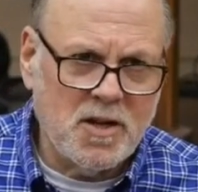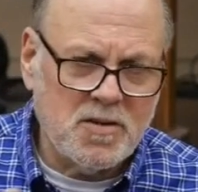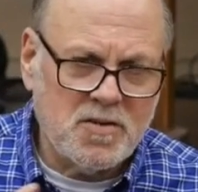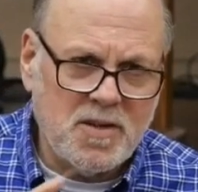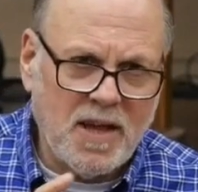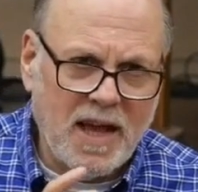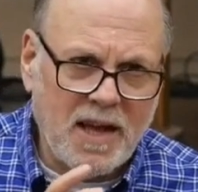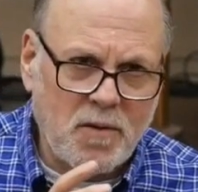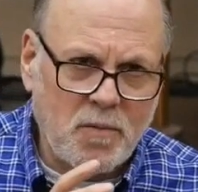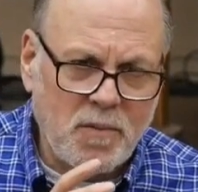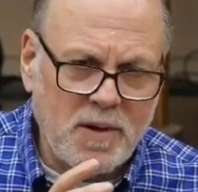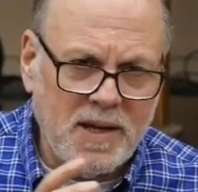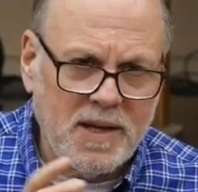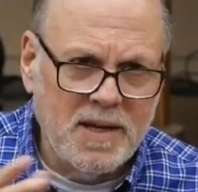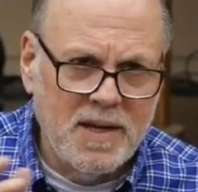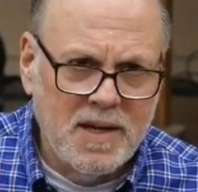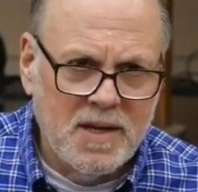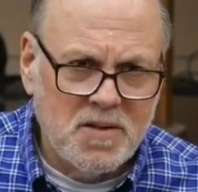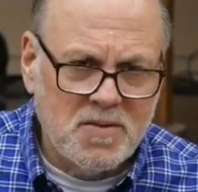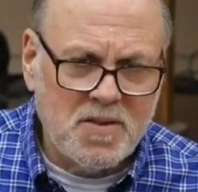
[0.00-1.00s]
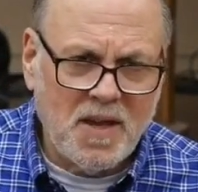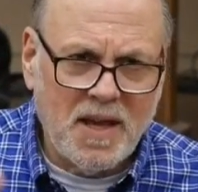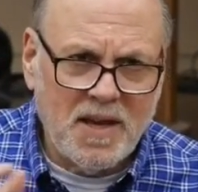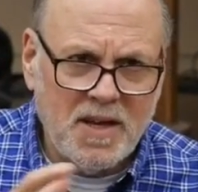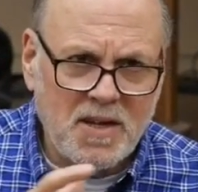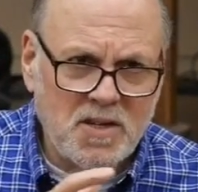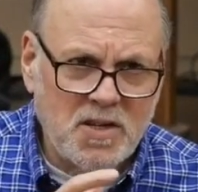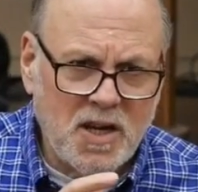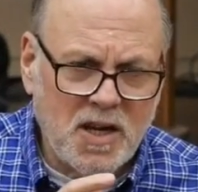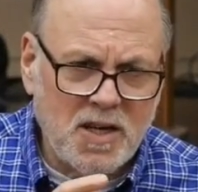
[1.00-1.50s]
Just like we said
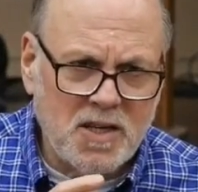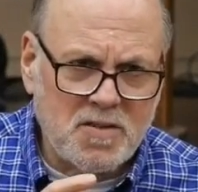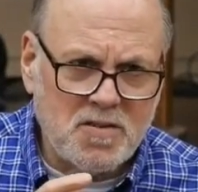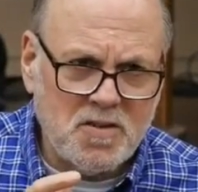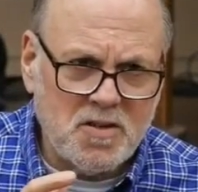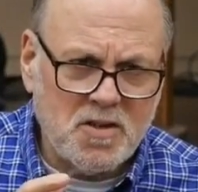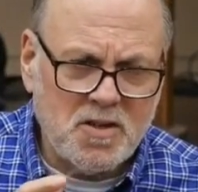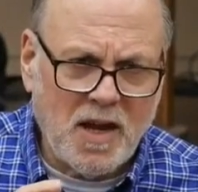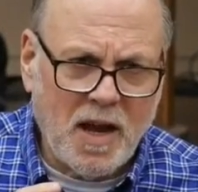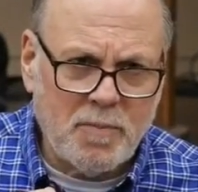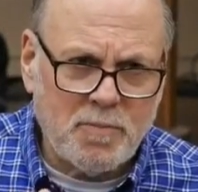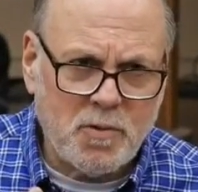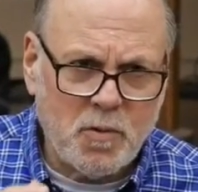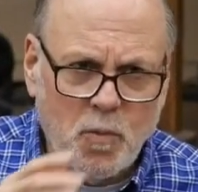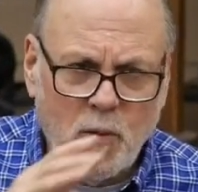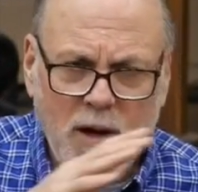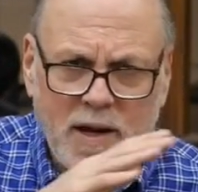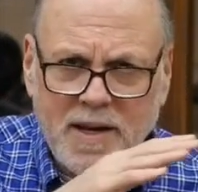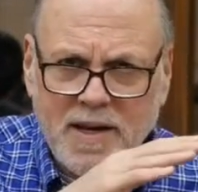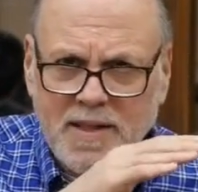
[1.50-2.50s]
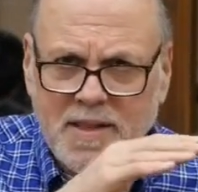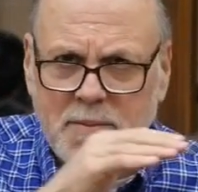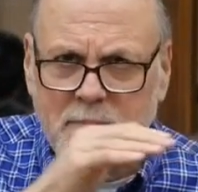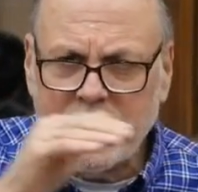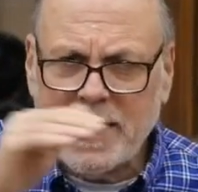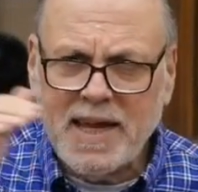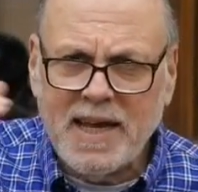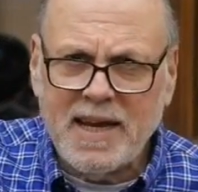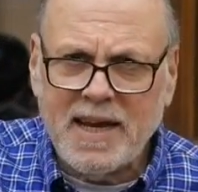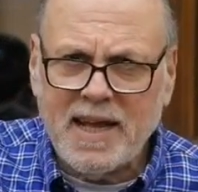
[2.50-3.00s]
in Genesis chapter 1, in the
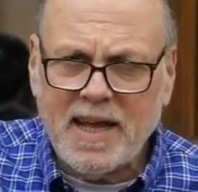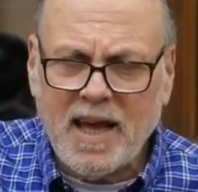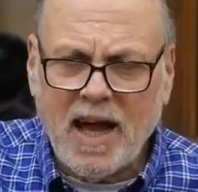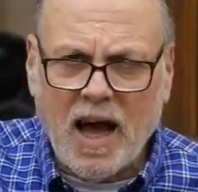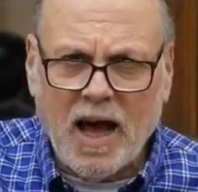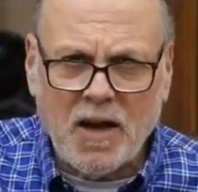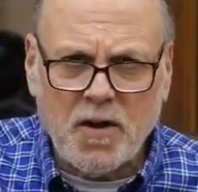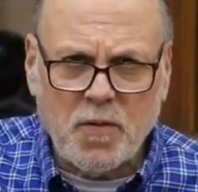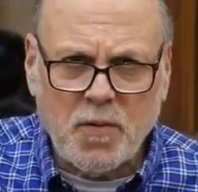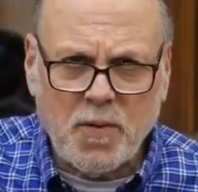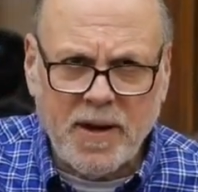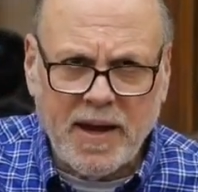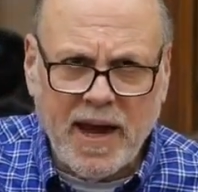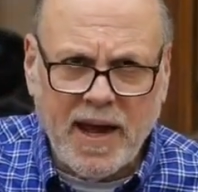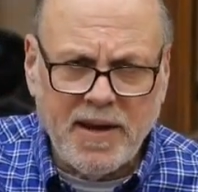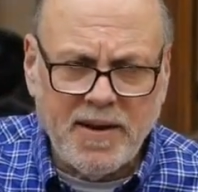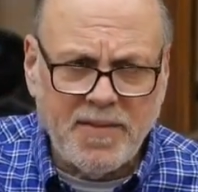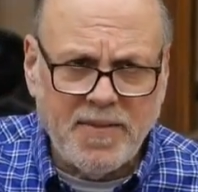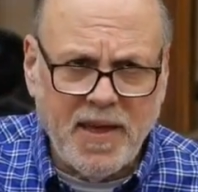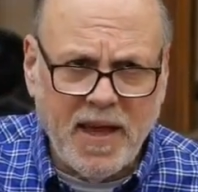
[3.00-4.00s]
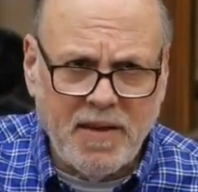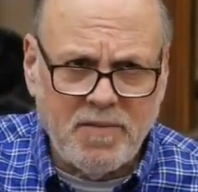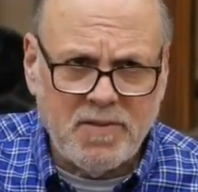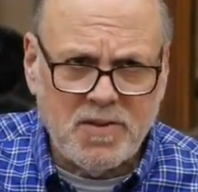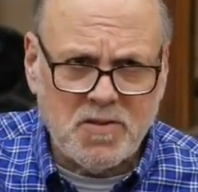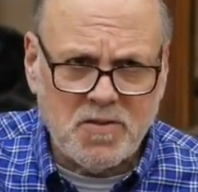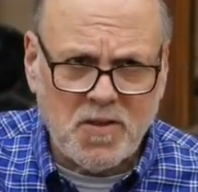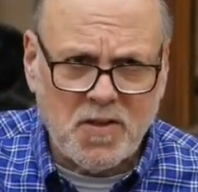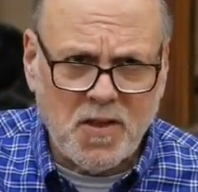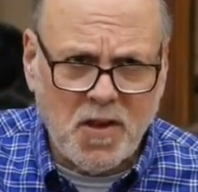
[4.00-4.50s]
beginning, God created the
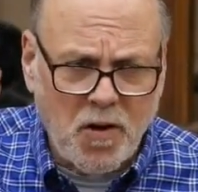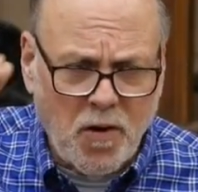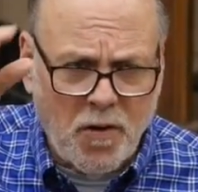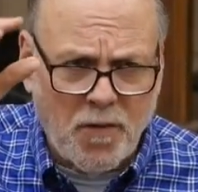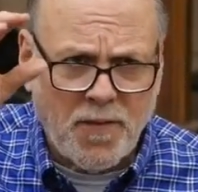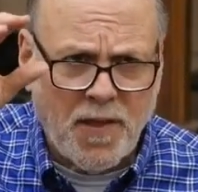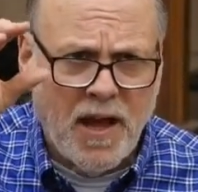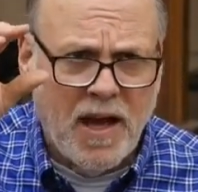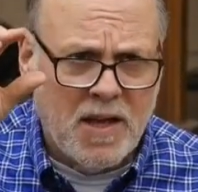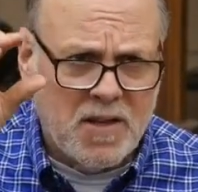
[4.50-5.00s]
heavens and the earth.